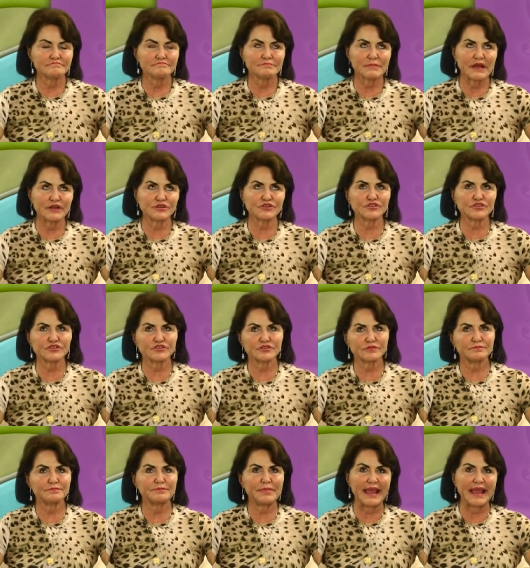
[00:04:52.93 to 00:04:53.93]
much
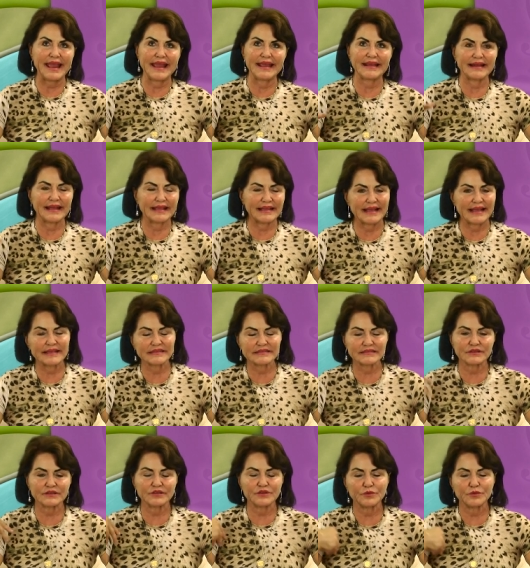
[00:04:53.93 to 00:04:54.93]
pain, I
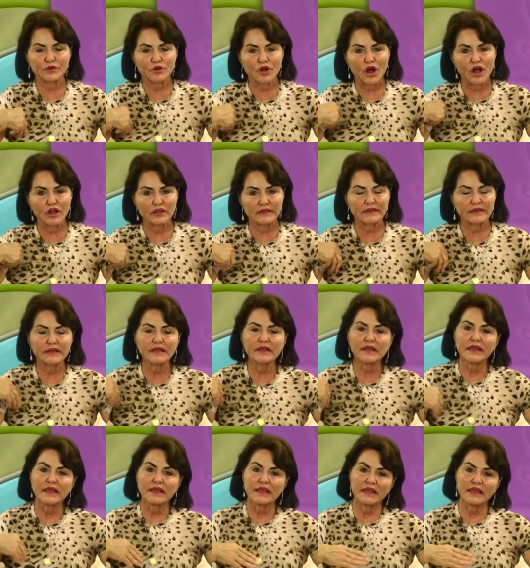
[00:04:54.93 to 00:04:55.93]
guess you would call it,
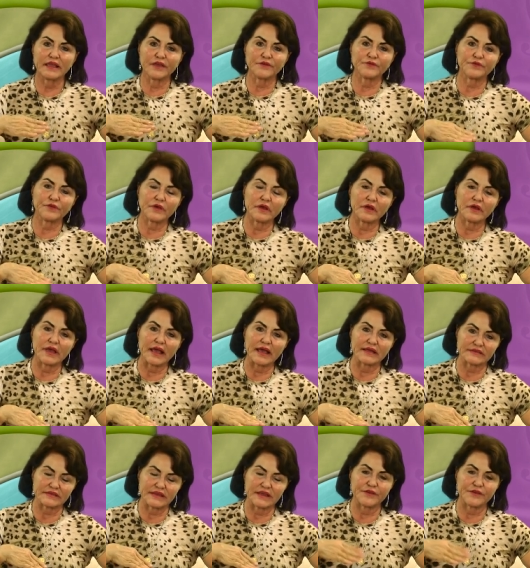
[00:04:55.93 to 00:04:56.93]
if
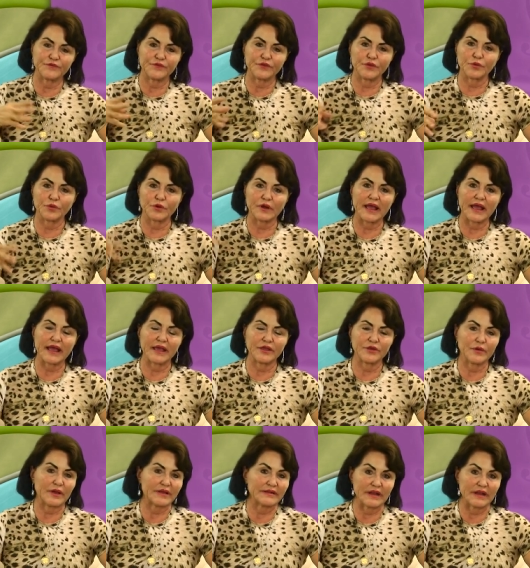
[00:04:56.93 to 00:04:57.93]
as if you were
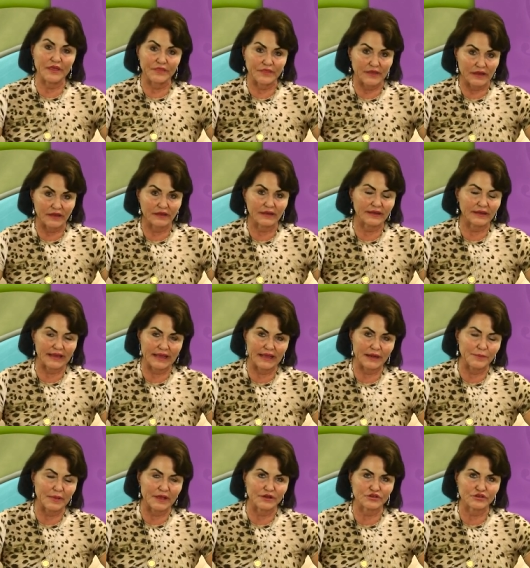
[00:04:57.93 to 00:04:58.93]
you had nothing. I can't
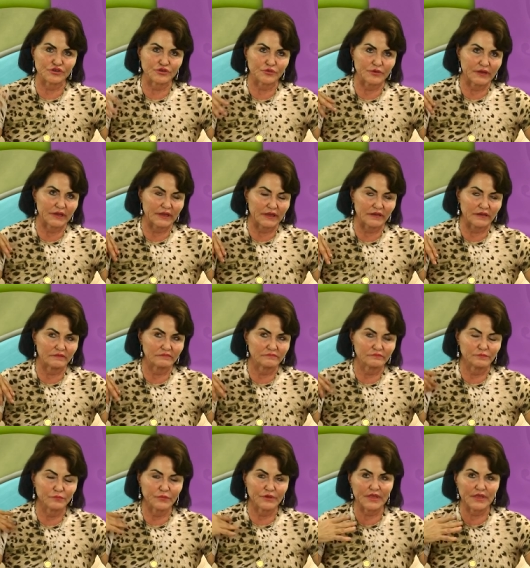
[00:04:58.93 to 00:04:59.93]
imagine doing it
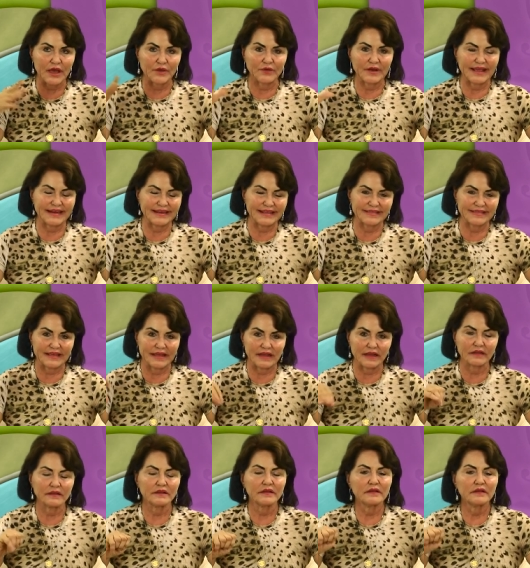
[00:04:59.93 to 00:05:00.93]
without
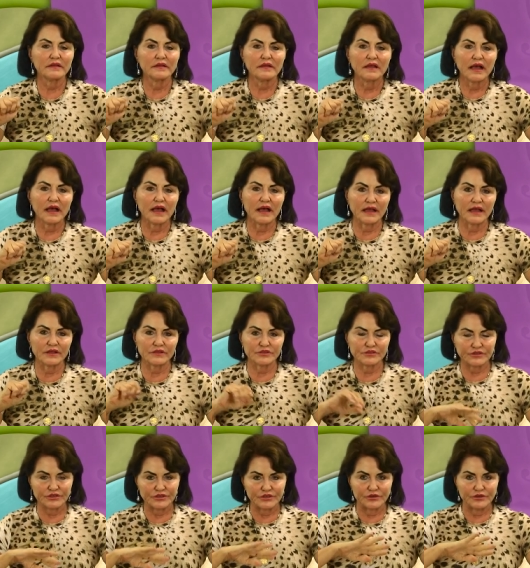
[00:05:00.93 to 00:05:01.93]
anything uh,
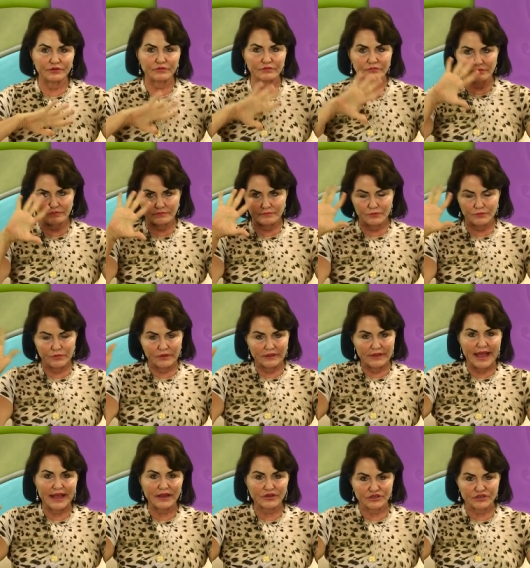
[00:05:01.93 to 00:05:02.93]
to
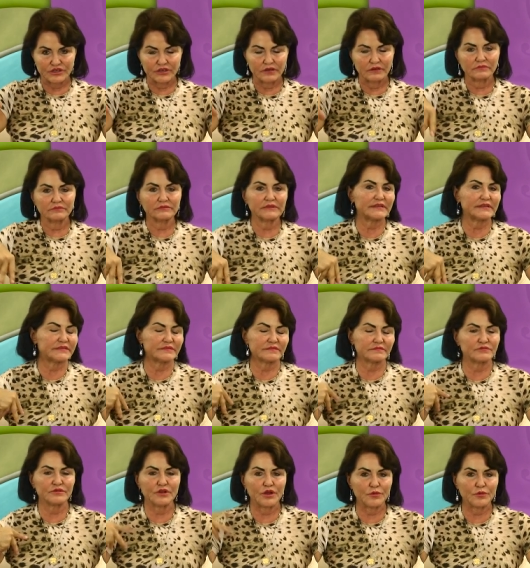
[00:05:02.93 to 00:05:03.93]
relax you, because
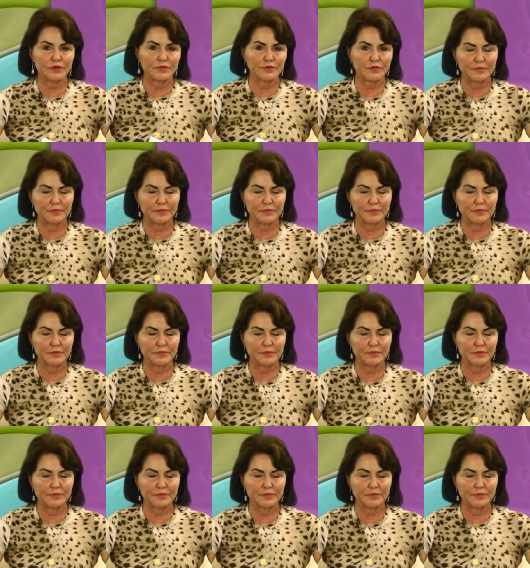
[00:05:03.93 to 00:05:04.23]
no one